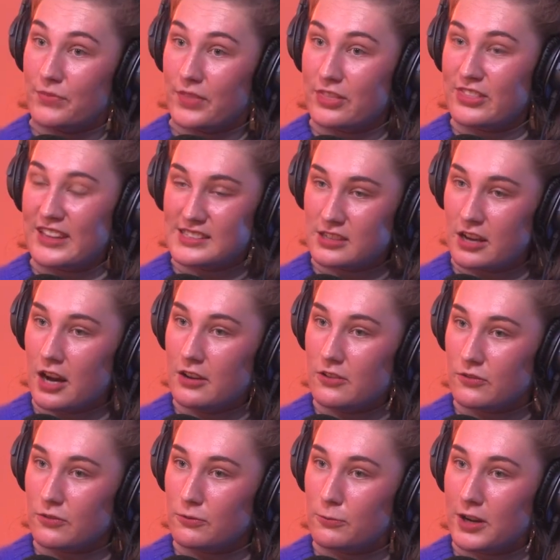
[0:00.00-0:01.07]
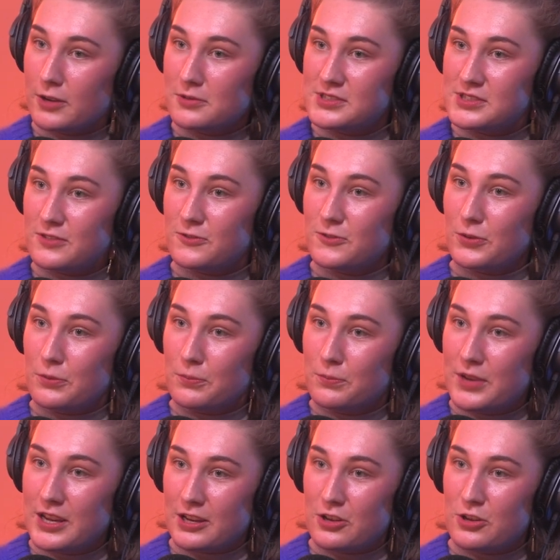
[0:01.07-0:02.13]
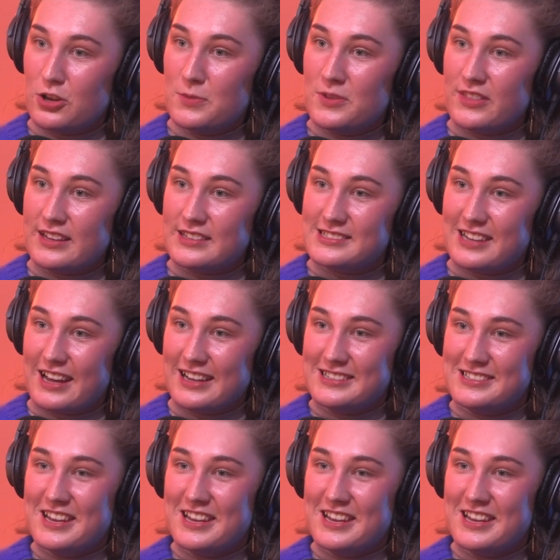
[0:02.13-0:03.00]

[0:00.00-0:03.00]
yeah, that's kind of requisite for being human these days.